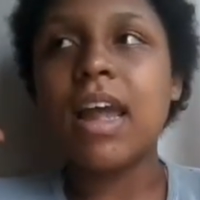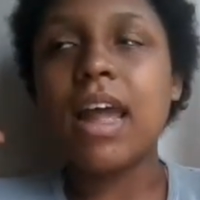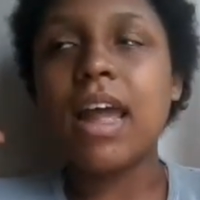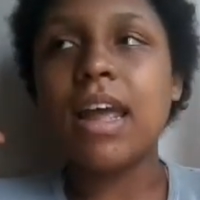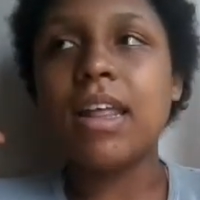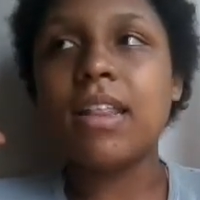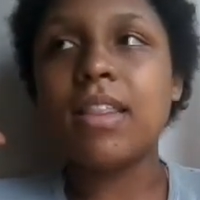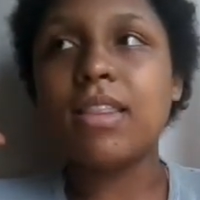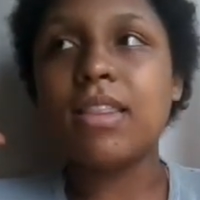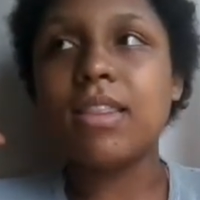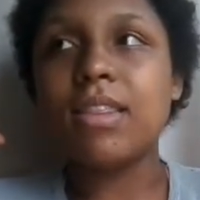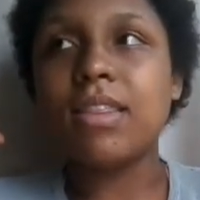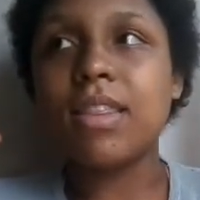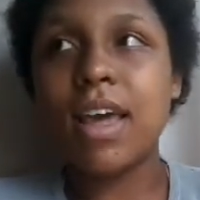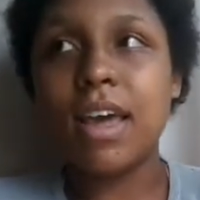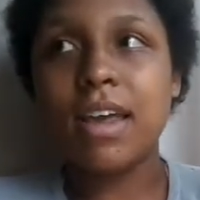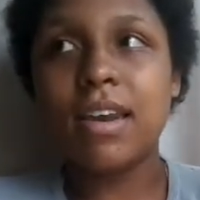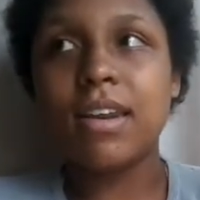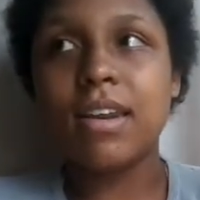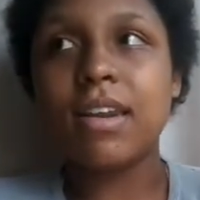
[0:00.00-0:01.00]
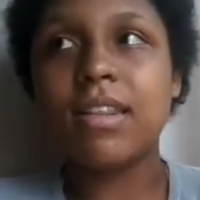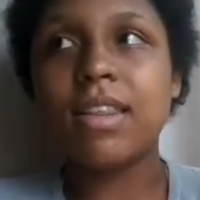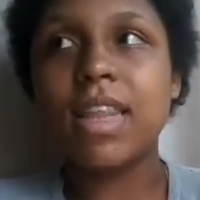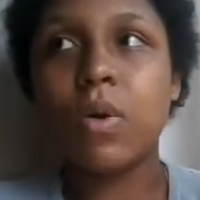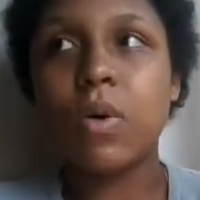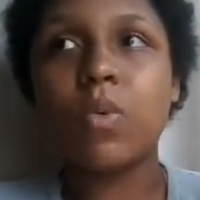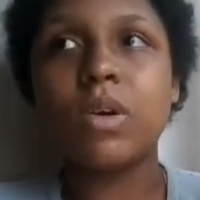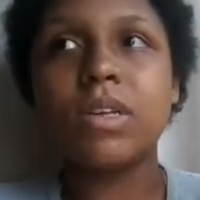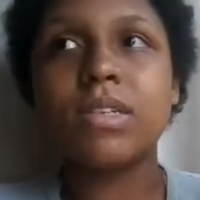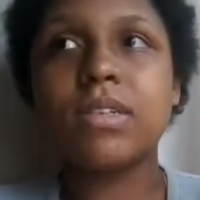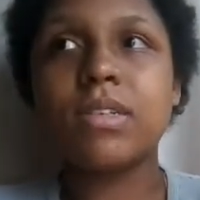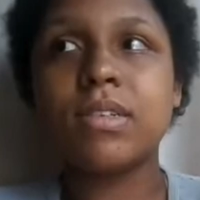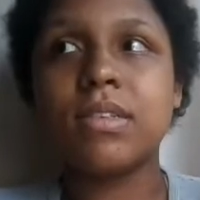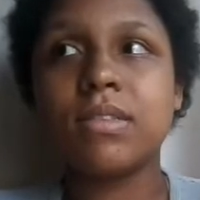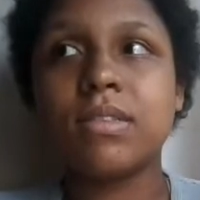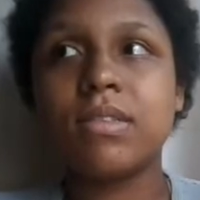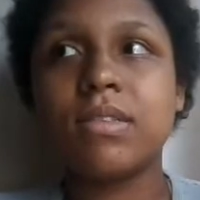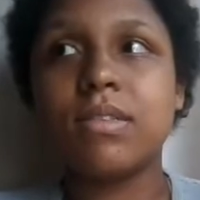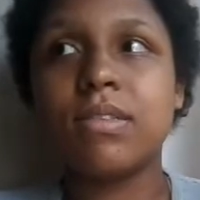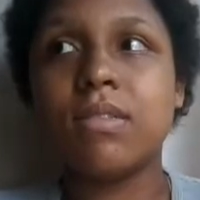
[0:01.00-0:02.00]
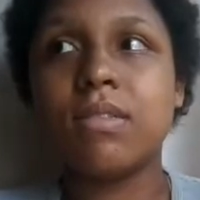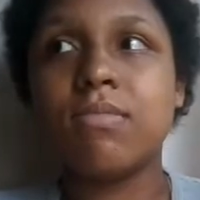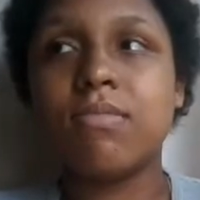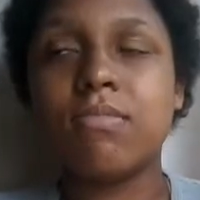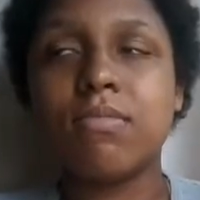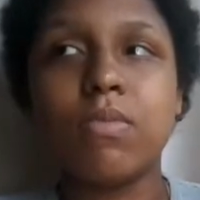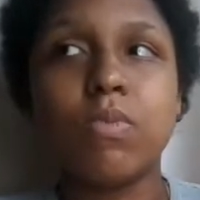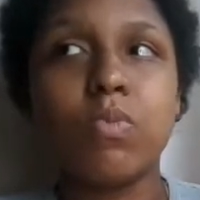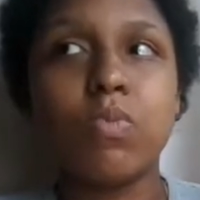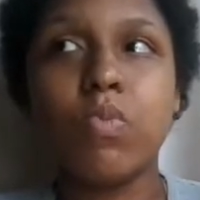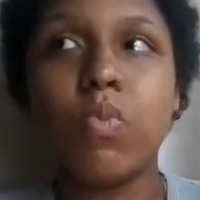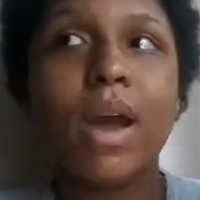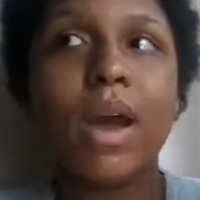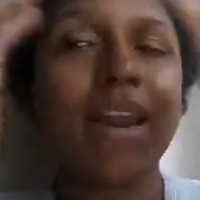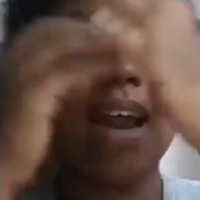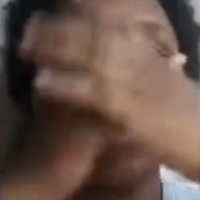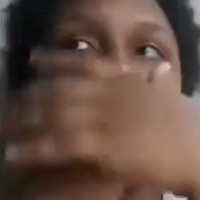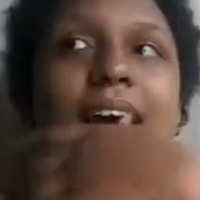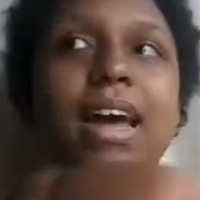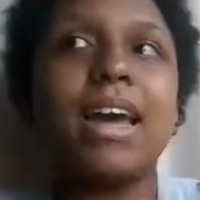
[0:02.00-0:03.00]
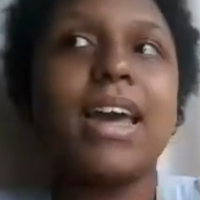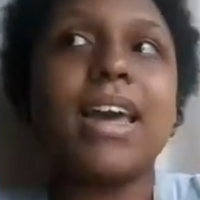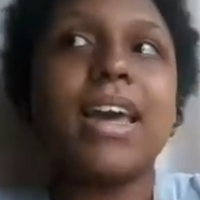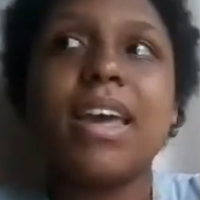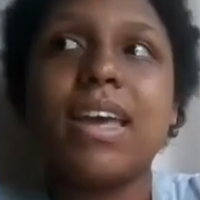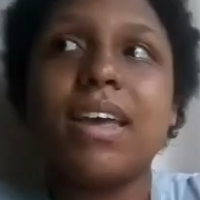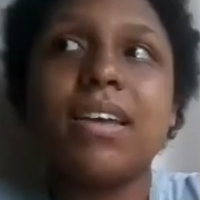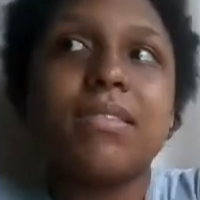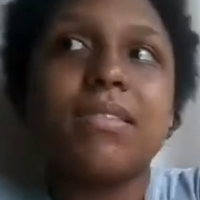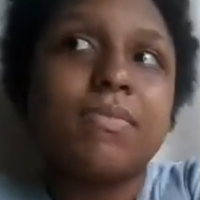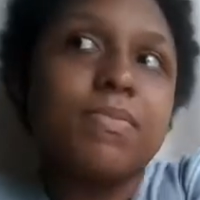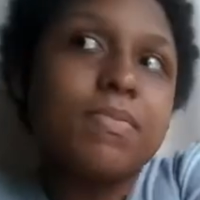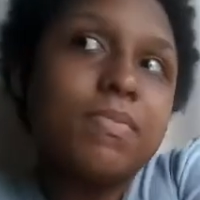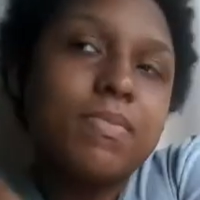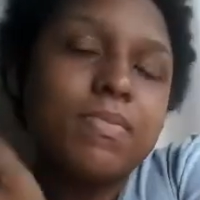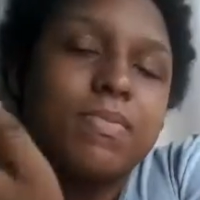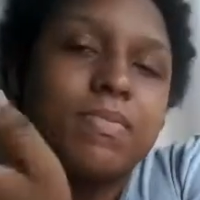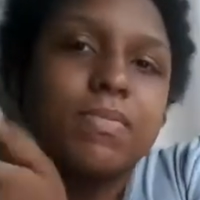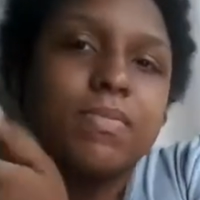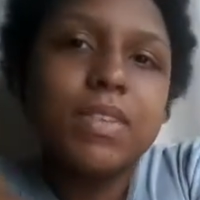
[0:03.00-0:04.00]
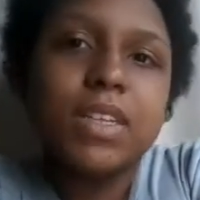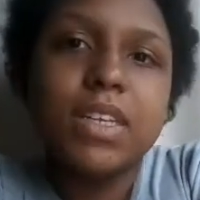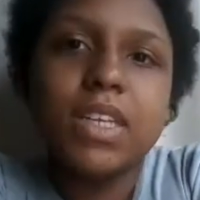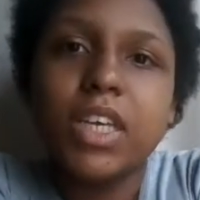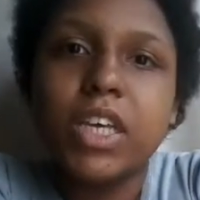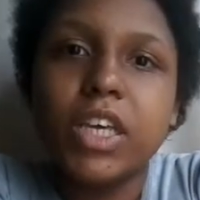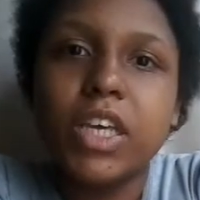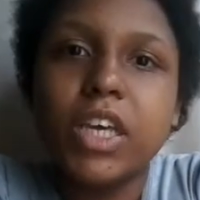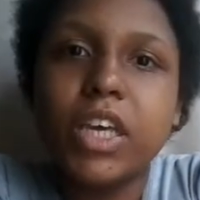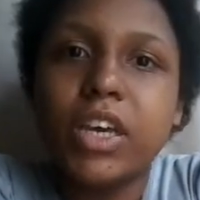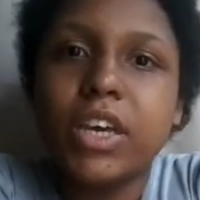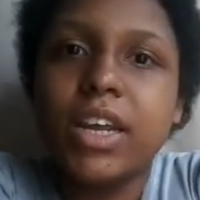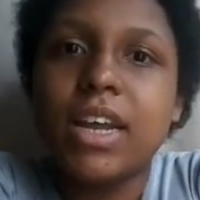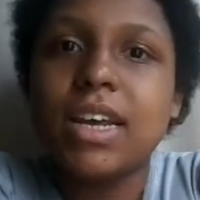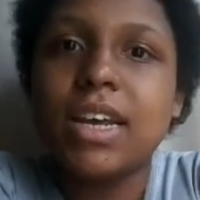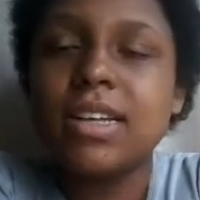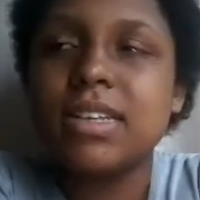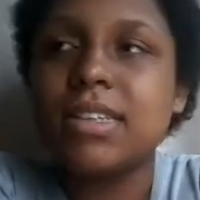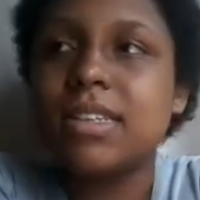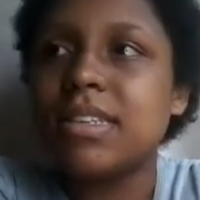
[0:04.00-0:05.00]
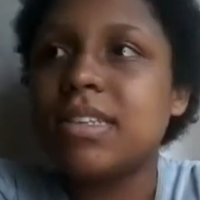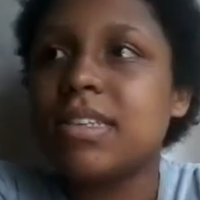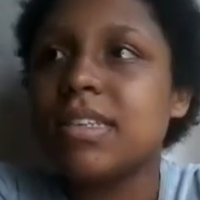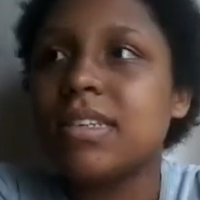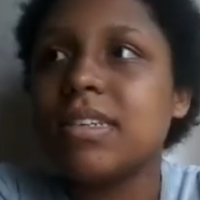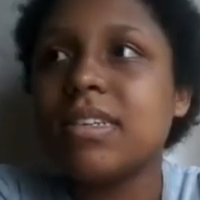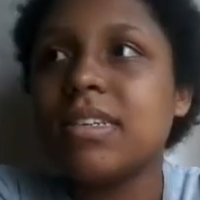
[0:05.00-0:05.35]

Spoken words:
and then that was when I couldn't